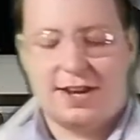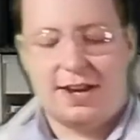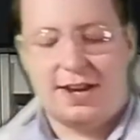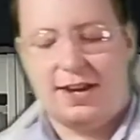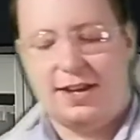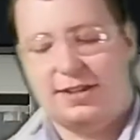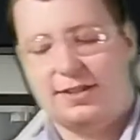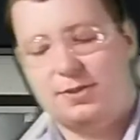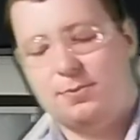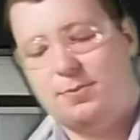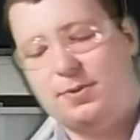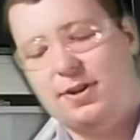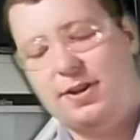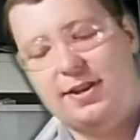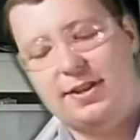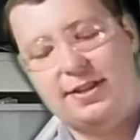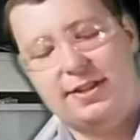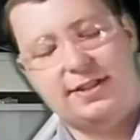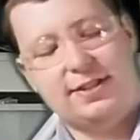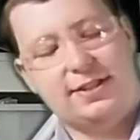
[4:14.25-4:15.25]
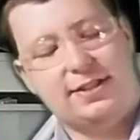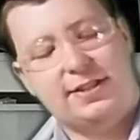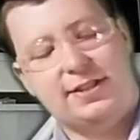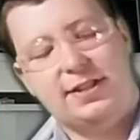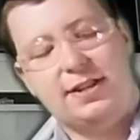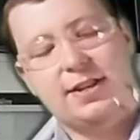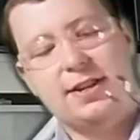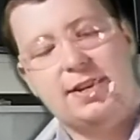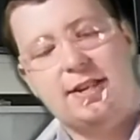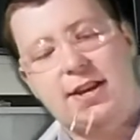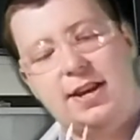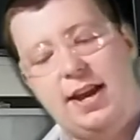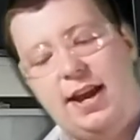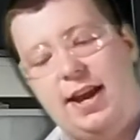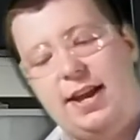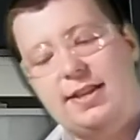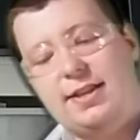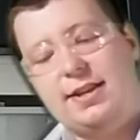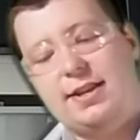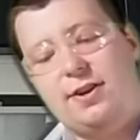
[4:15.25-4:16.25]
So we'll light this
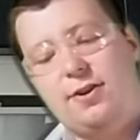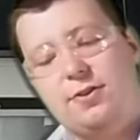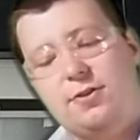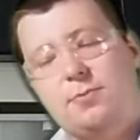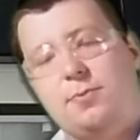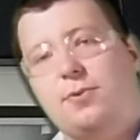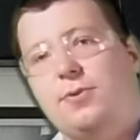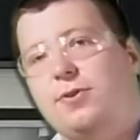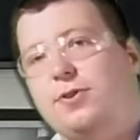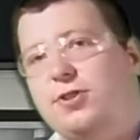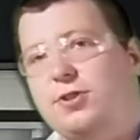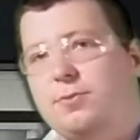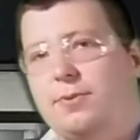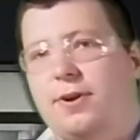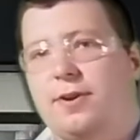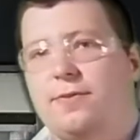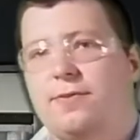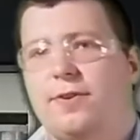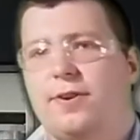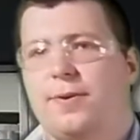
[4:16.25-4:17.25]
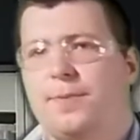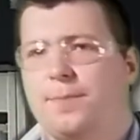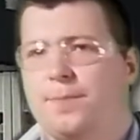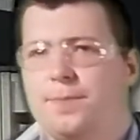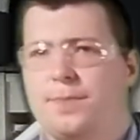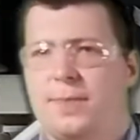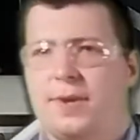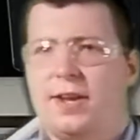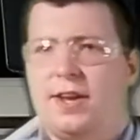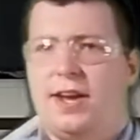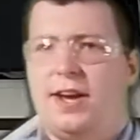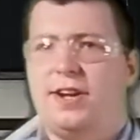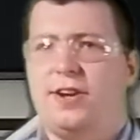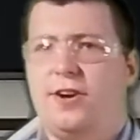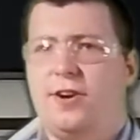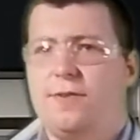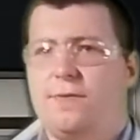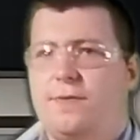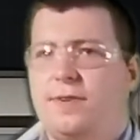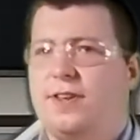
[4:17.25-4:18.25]
and then hold the boiling tube over it, and
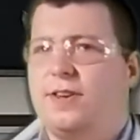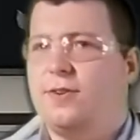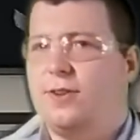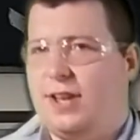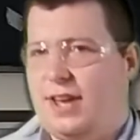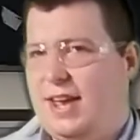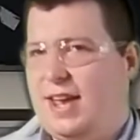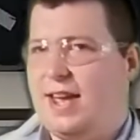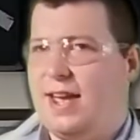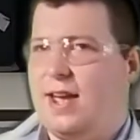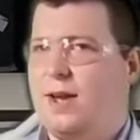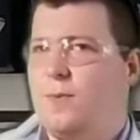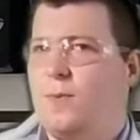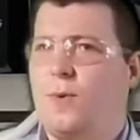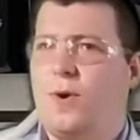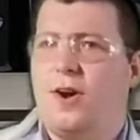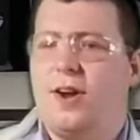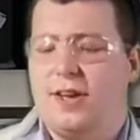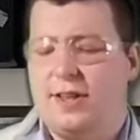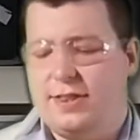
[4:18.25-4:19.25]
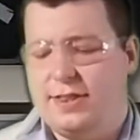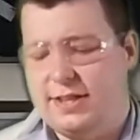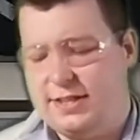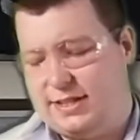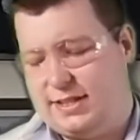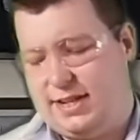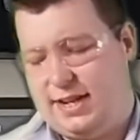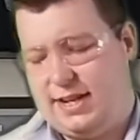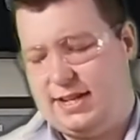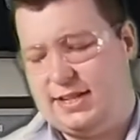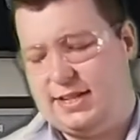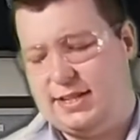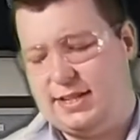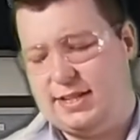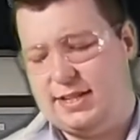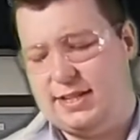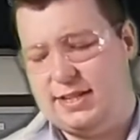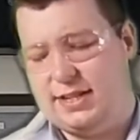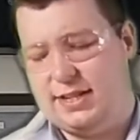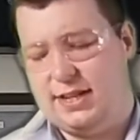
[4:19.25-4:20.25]
hopefully you'll hear why this
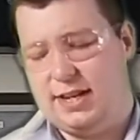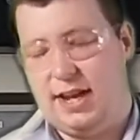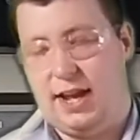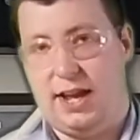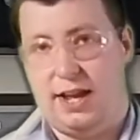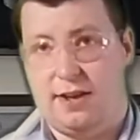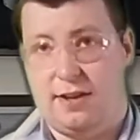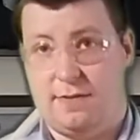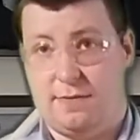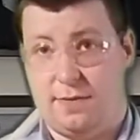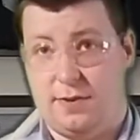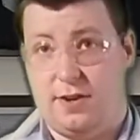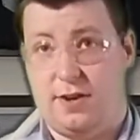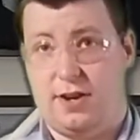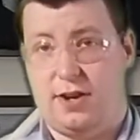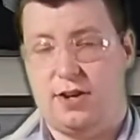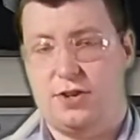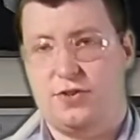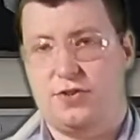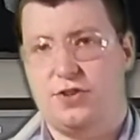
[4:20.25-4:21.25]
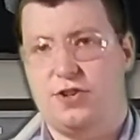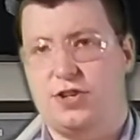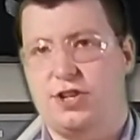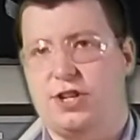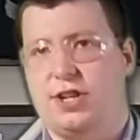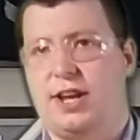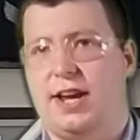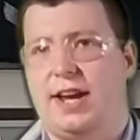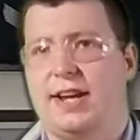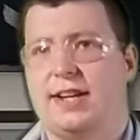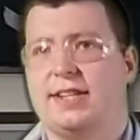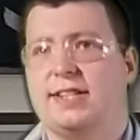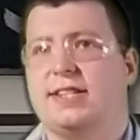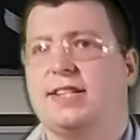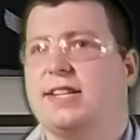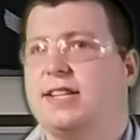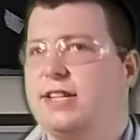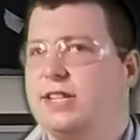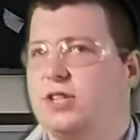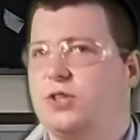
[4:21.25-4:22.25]
test for hydrogen gas
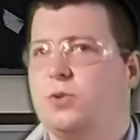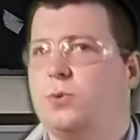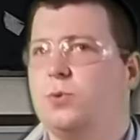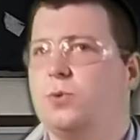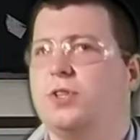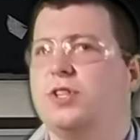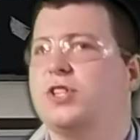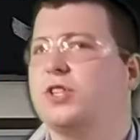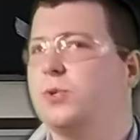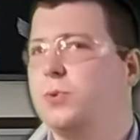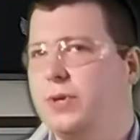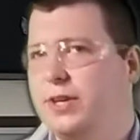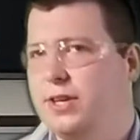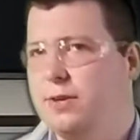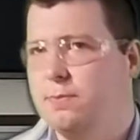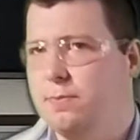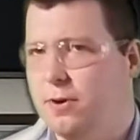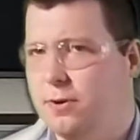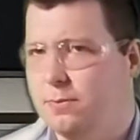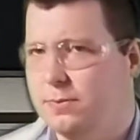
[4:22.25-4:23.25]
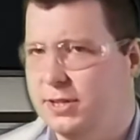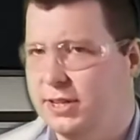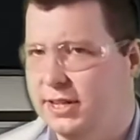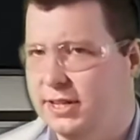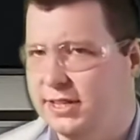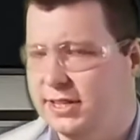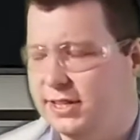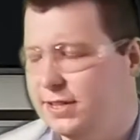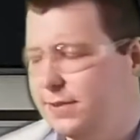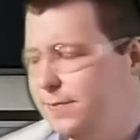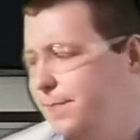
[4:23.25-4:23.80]
is called the Squeaky pop test.